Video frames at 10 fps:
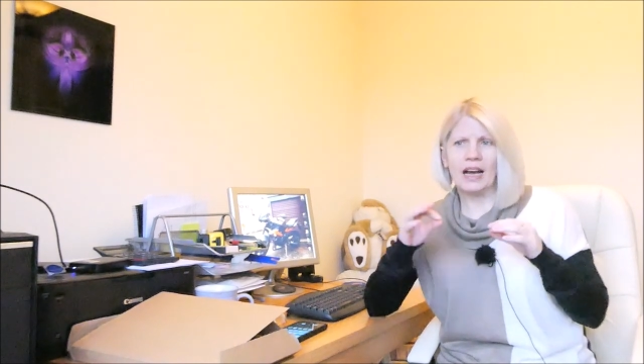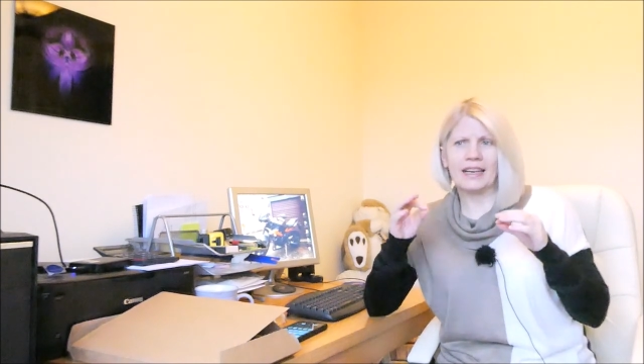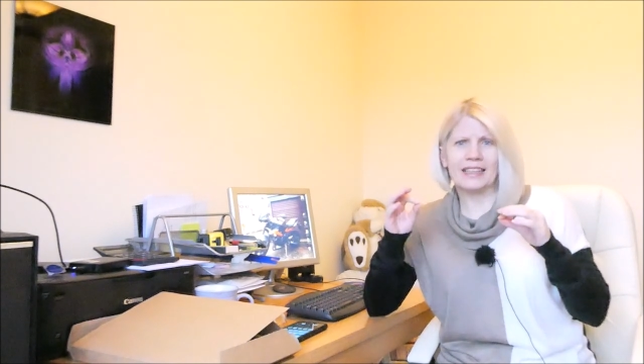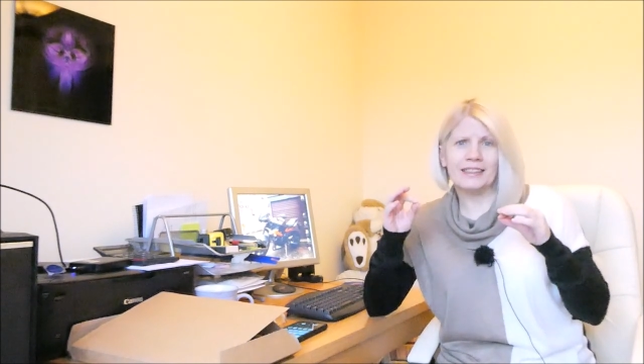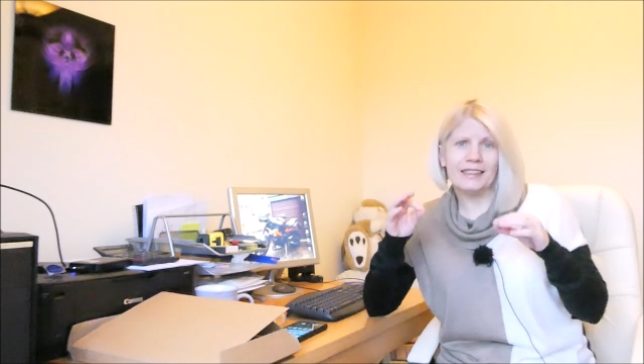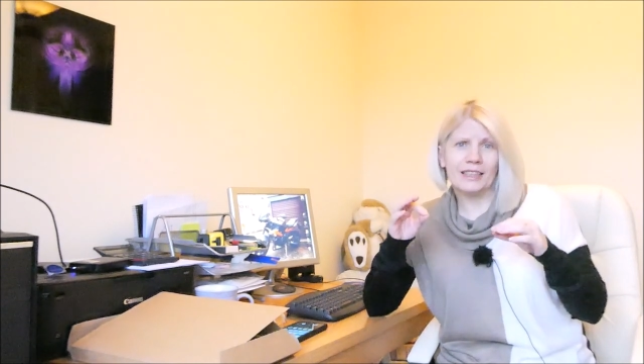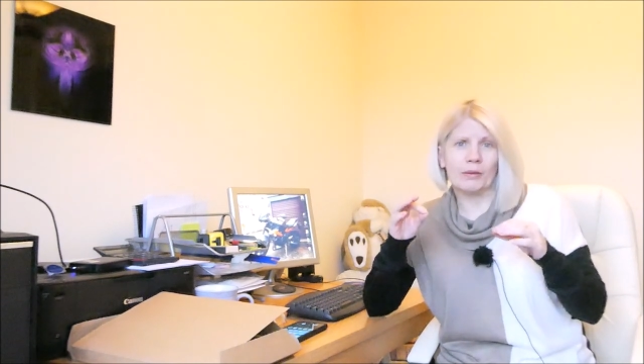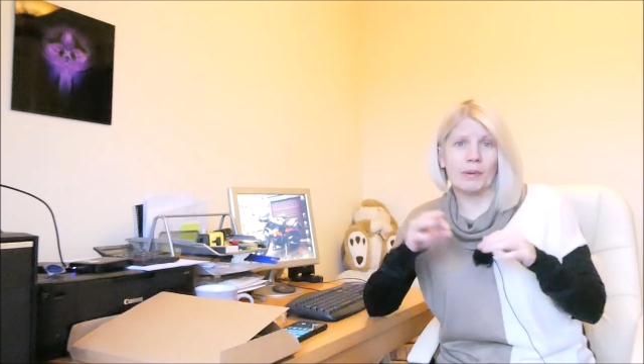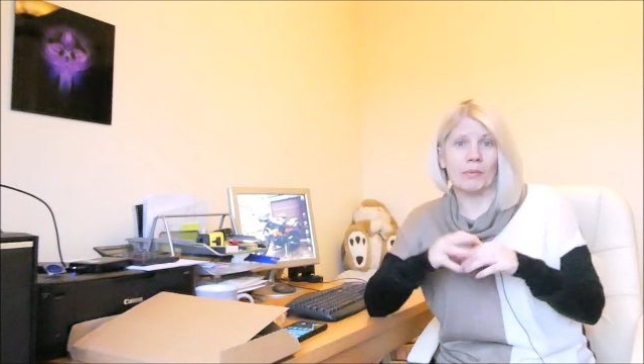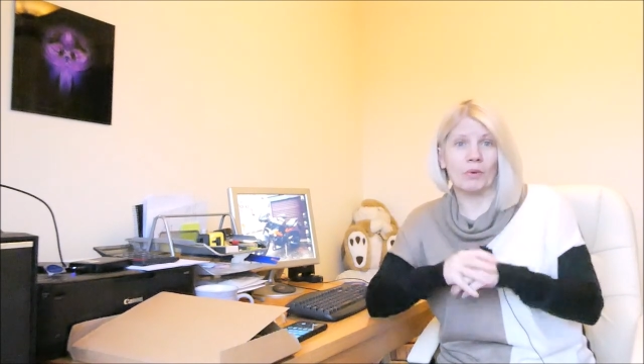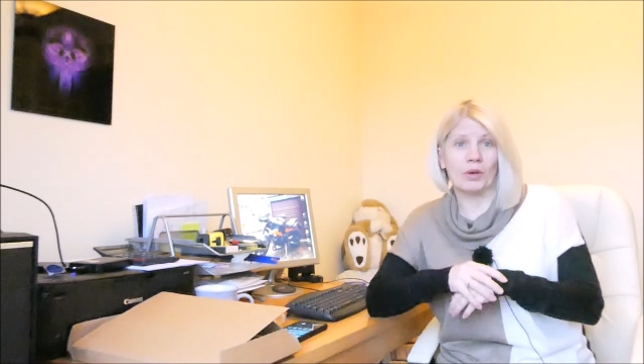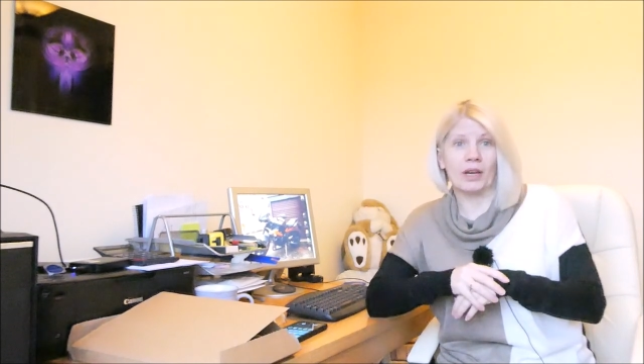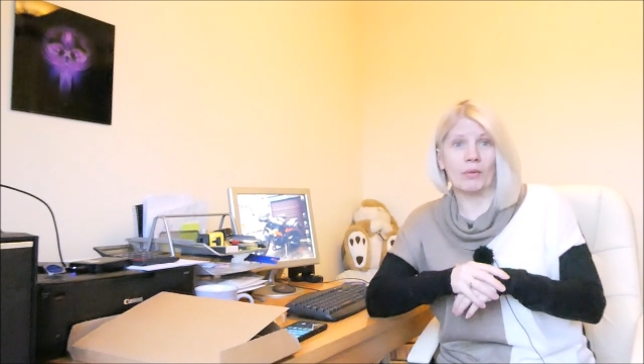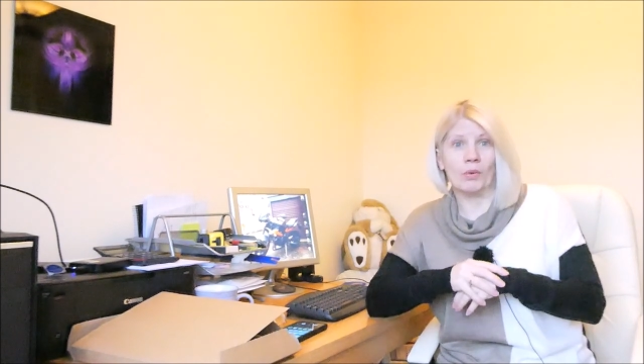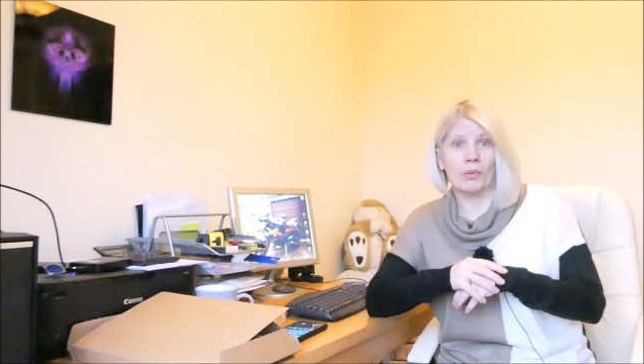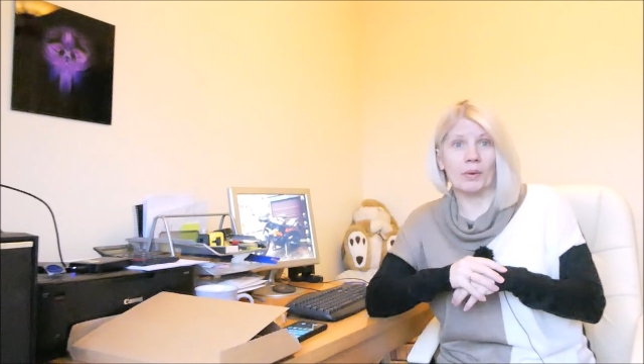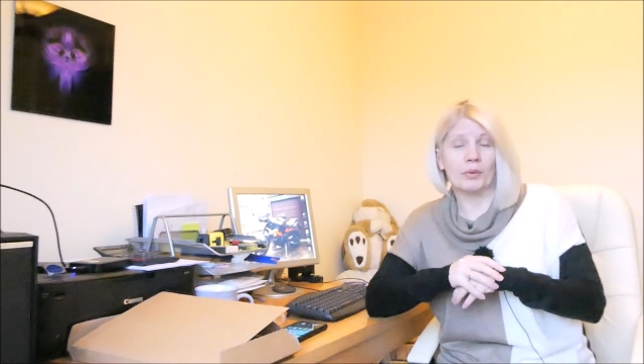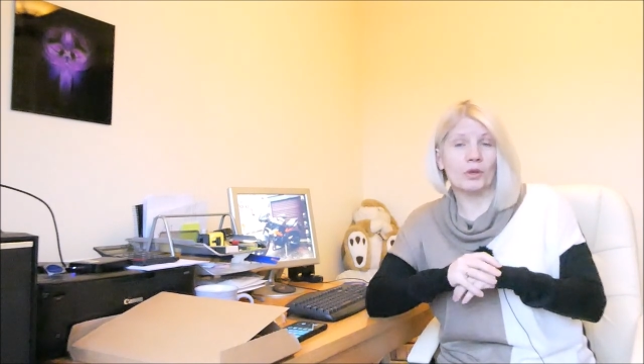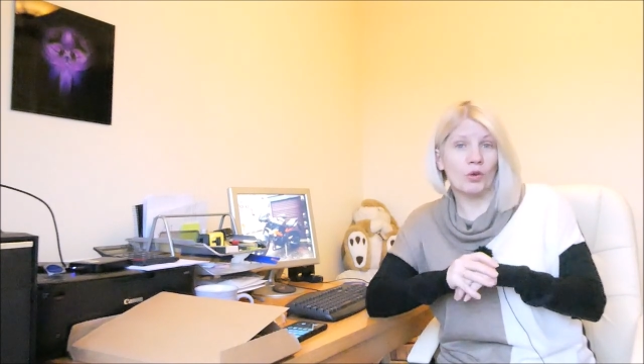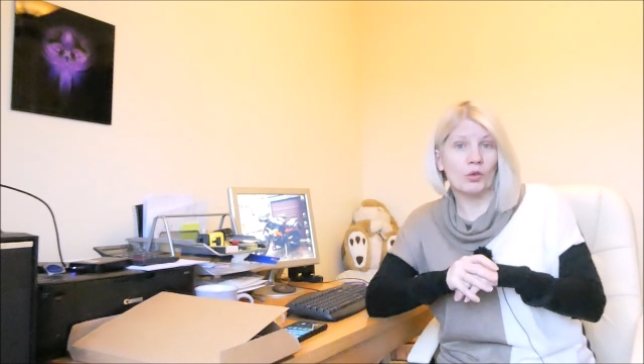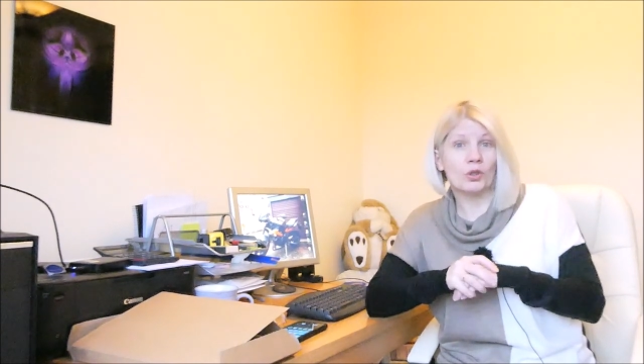and a little bit more like what we would call